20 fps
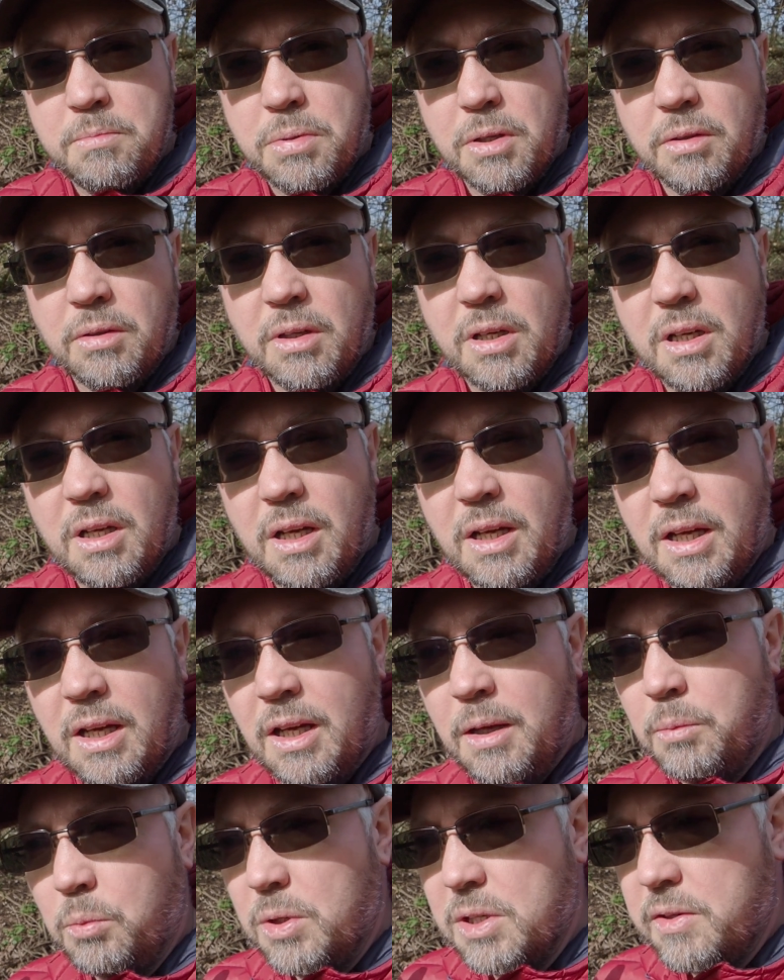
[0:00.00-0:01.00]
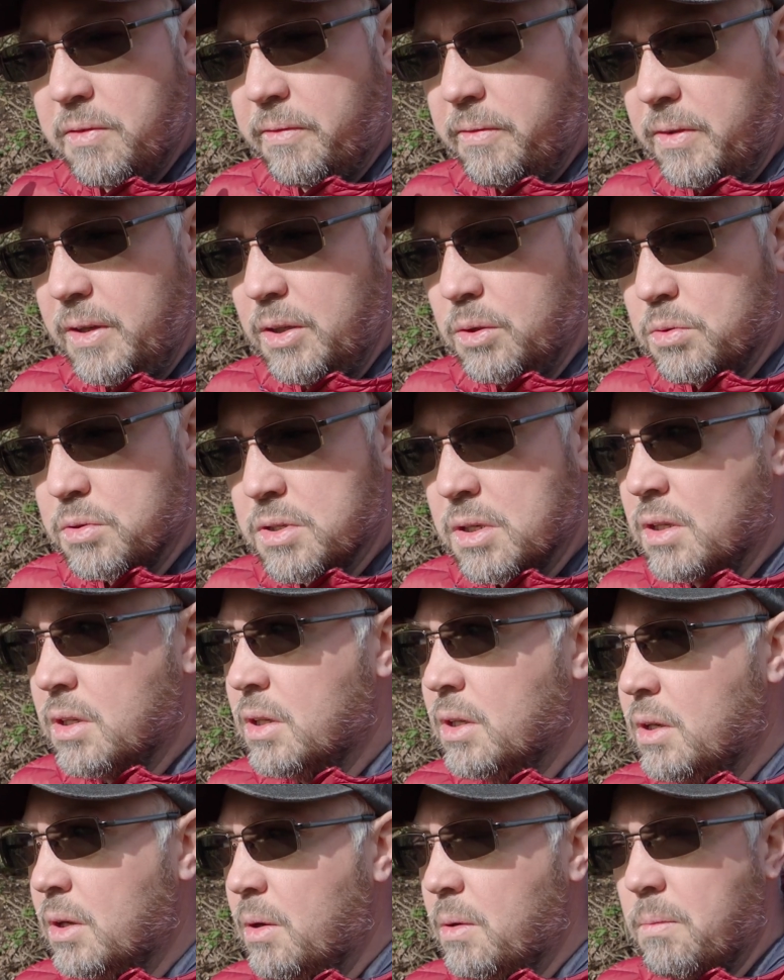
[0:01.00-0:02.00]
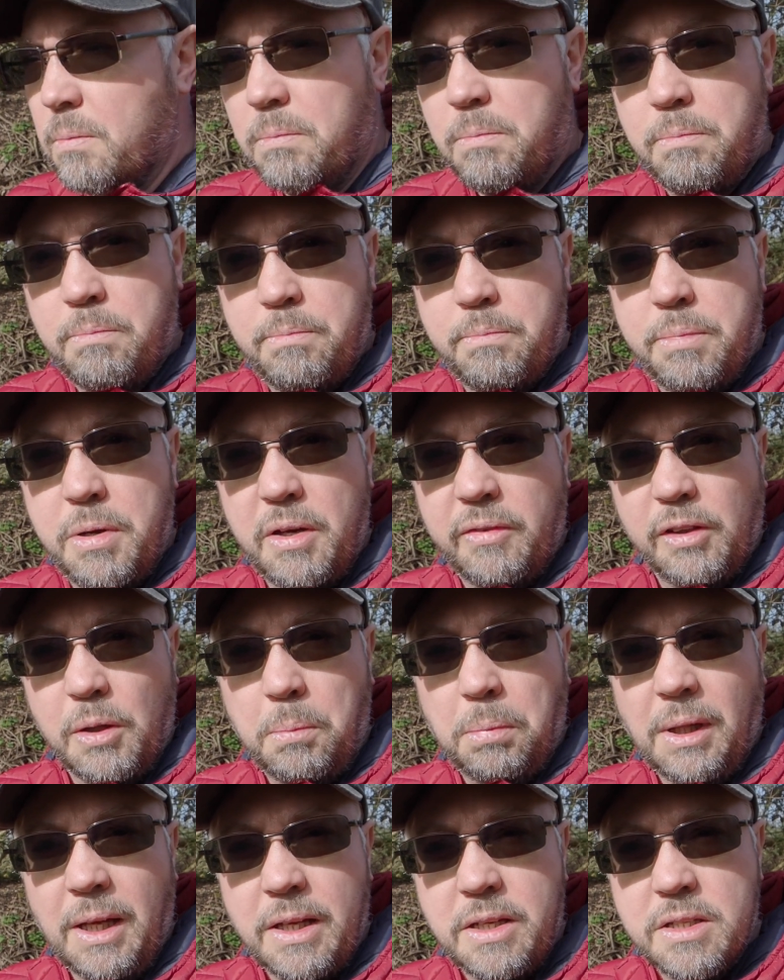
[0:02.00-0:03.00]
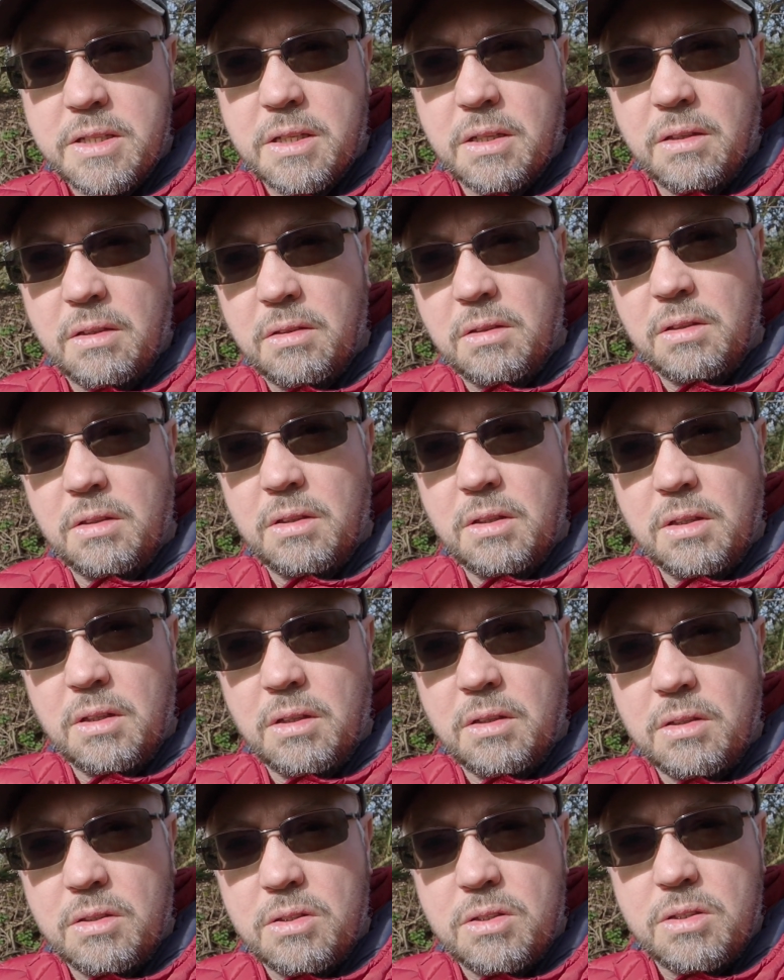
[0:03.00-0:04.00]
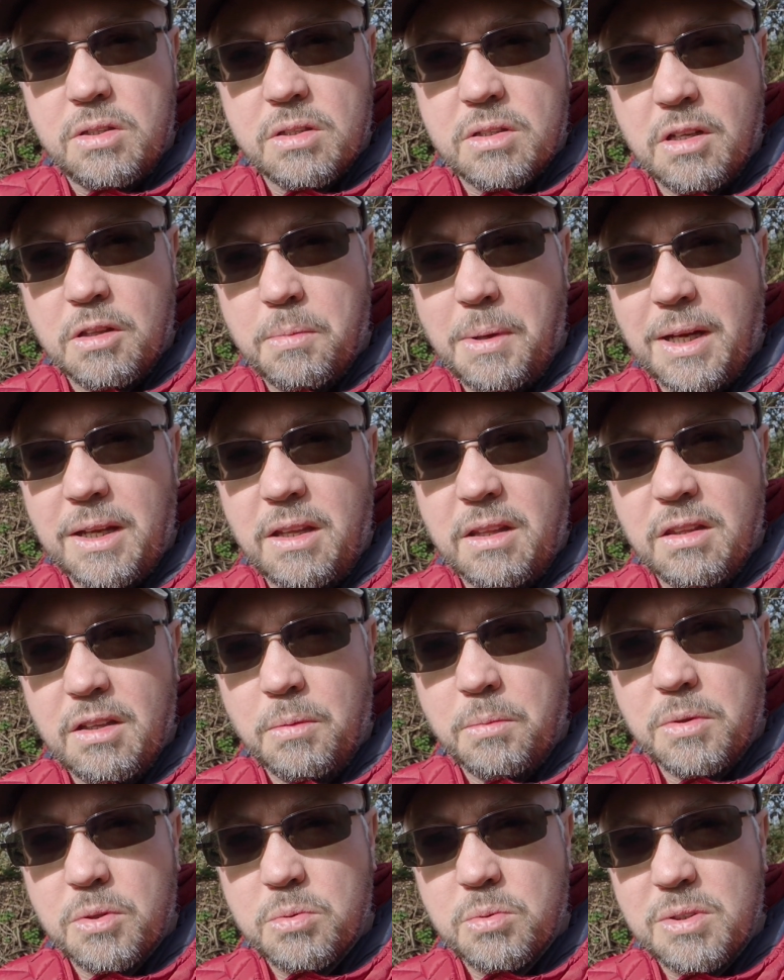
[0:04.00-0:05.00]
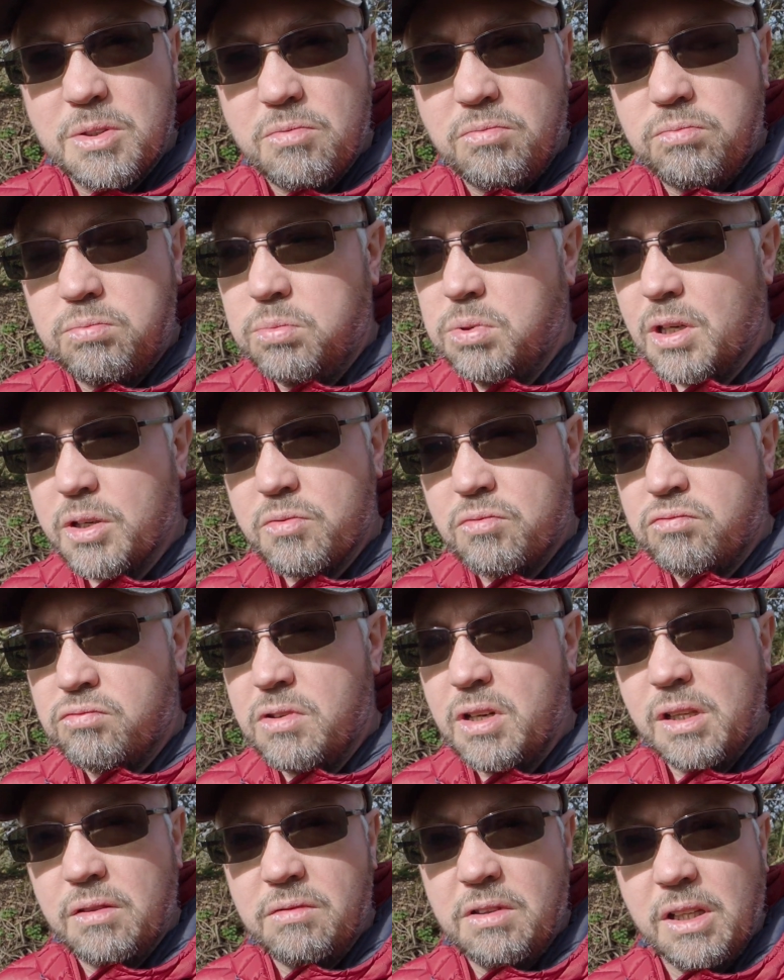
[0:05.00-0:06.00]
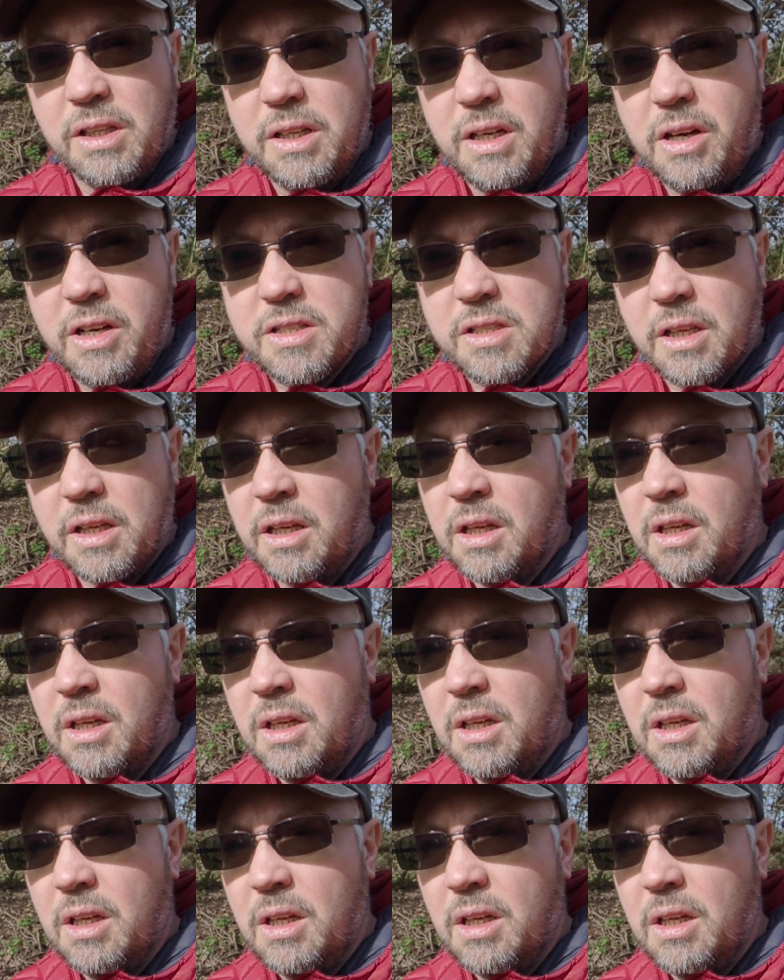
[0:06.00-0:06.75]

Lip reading: button, which feels perfectly placed just on the back of your thumb, which works really, really nicely.